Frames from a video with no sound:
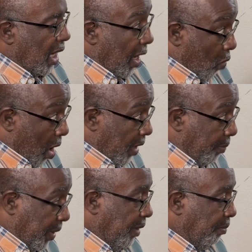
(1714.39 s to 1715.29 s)
And what the
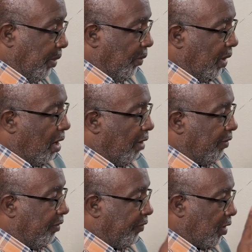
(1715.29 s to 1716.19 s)
PNP will
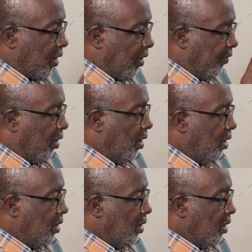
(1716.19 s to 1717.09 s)
offer, first of all,
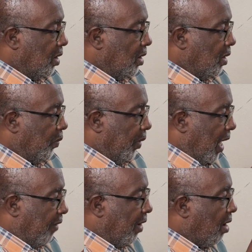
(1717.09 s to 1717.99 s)
we'll
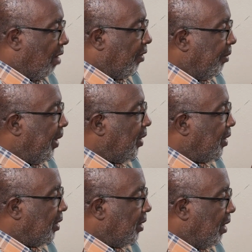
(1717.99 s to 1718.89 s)
have a government
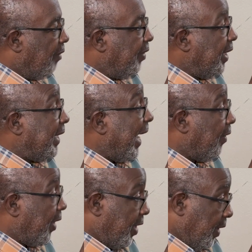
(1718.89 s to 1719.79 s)
of
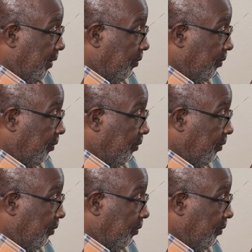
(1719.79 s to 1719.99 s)
integrity.